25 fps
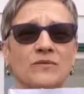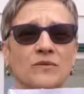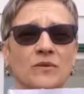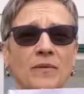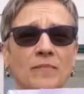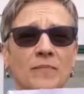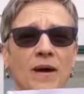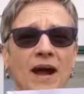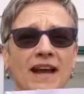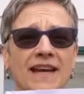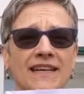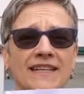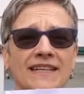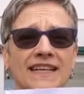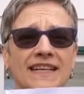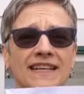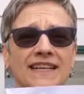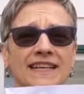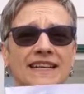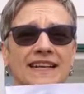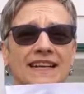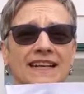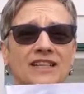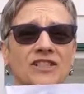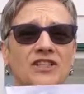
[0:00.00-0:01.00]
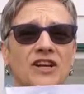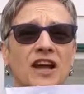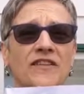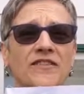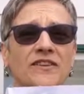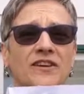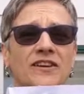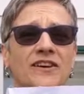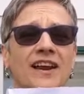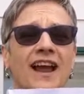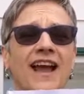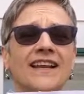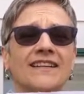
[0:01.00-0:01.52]
reminding each
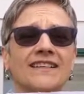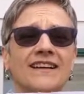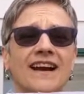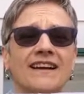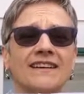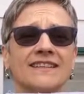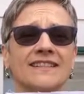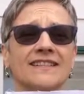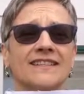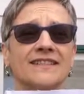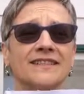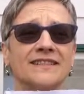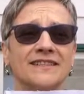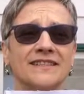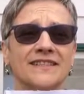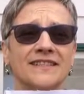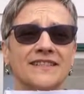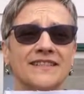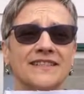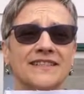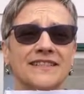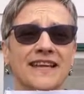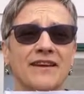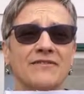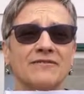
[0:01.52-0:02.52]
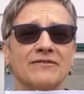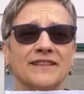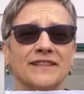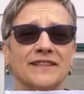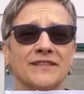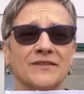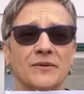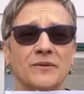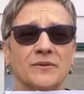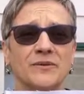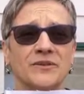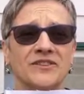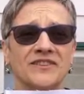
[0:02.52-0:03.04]
other and us to safely
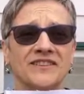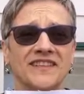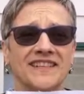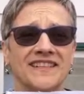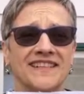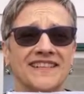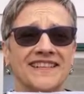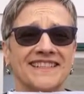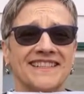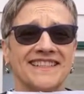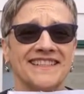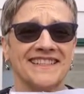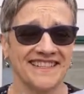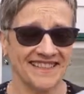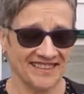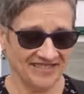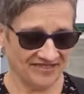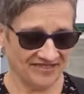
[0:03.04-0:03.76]
social distance.